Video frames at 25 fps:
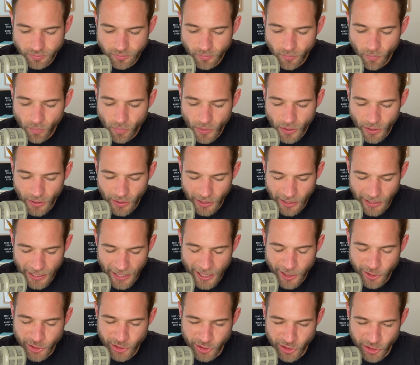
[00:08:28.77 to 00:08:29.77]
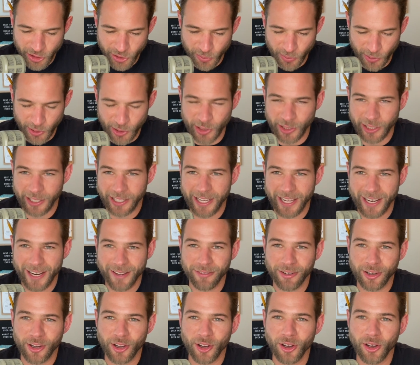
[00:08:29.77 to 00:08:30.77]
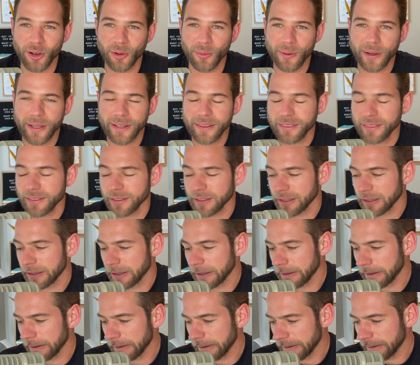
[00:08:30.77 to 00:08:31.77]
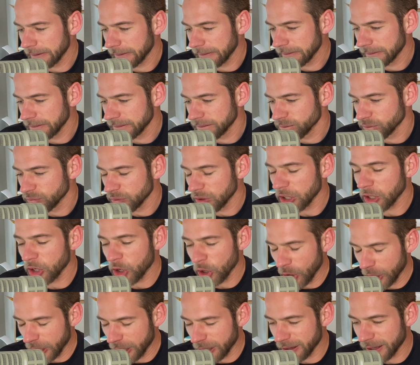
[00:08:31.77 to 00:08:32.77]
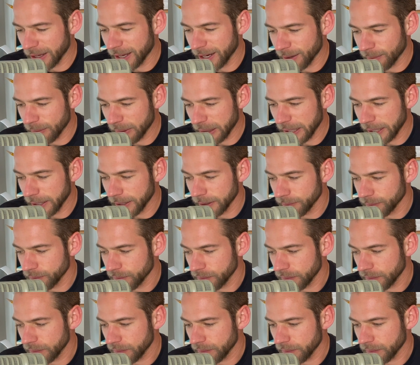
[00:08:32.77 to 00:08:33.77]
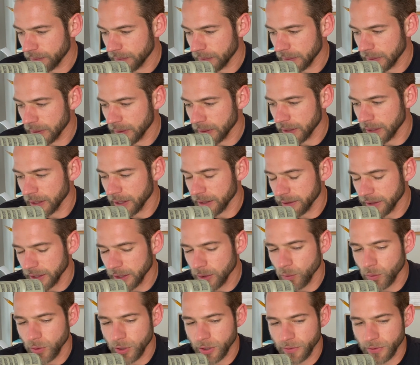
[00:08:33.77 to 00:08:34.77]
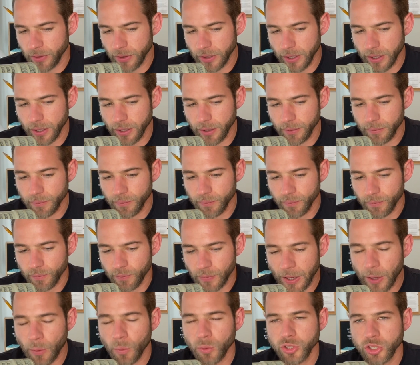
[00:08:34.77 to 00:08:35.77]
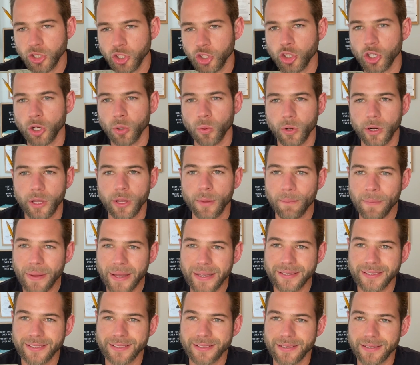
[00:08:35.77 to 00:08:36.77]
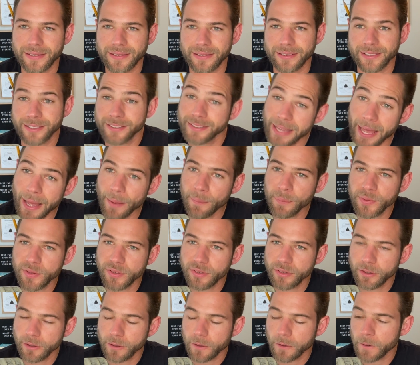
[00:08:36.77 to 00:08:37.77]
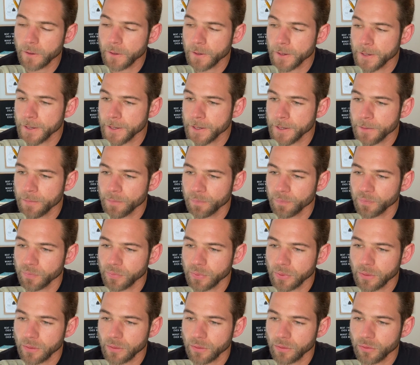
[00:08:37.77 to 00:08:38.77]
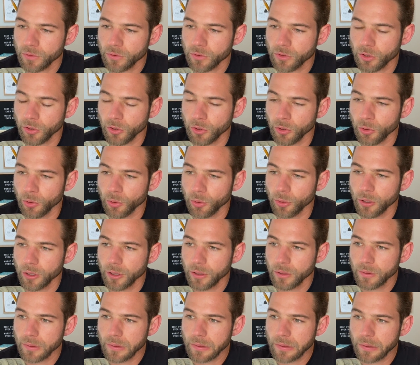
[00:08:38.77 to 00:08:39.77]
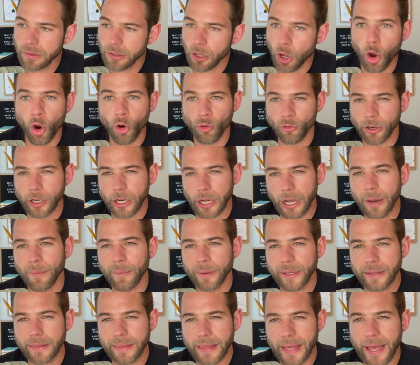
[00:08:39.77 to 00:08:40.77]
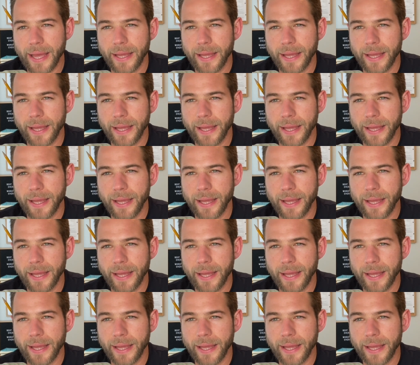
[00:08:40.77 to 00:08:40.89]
And I actually just recently got off a call with a current client of mine. And I think one of the, I wasn't sure one of the best steps to overcoming that